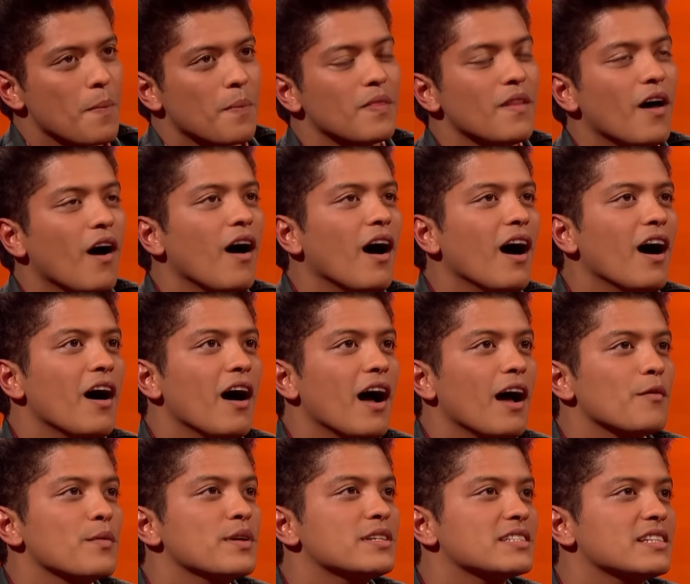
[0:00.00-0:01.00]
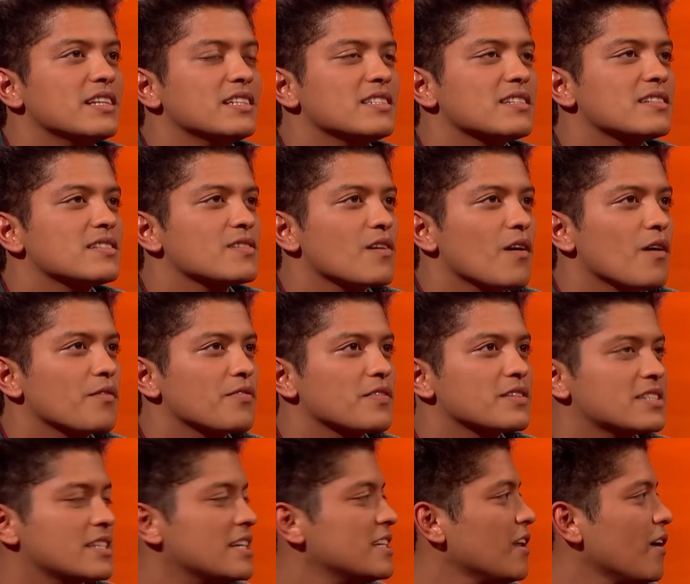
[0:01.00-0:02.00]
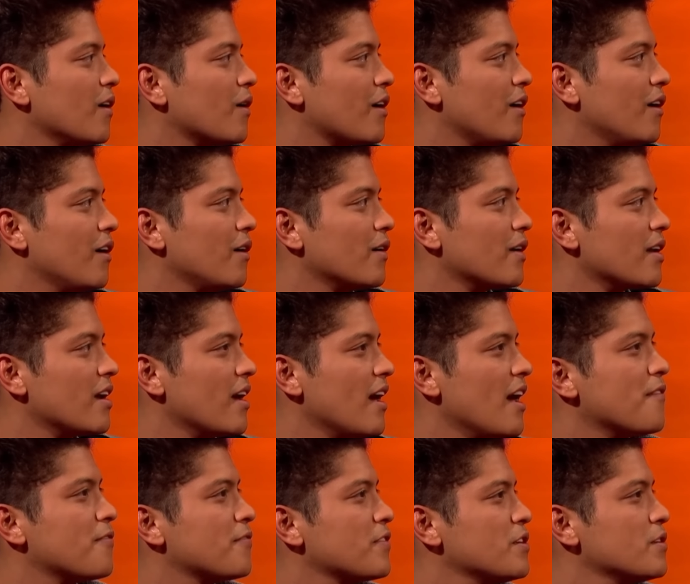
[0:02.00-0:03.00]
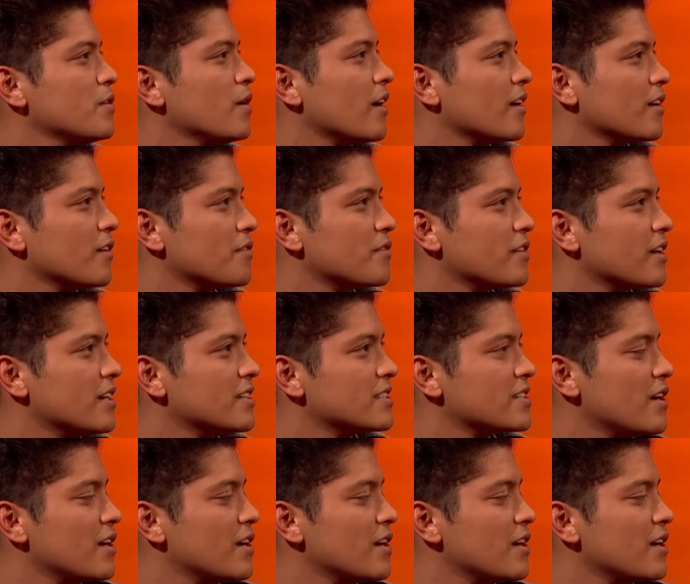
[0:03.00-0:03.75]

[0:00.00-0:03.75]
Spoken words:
No, I recently did a song for CeeLo called F.U. I don't know if you guys heard that.